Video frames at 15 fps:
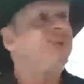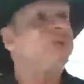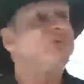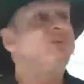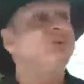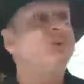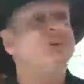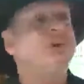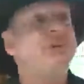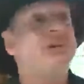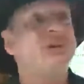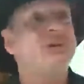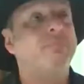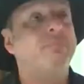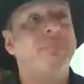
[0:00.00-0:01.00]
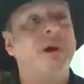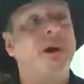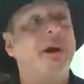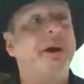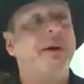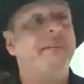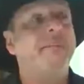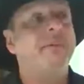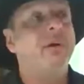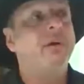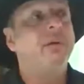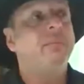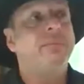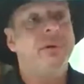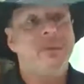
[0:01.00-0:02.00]
Do you
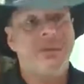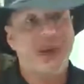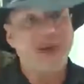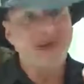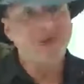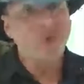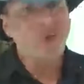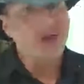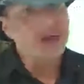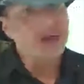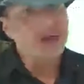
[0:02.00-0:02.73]
perpetuate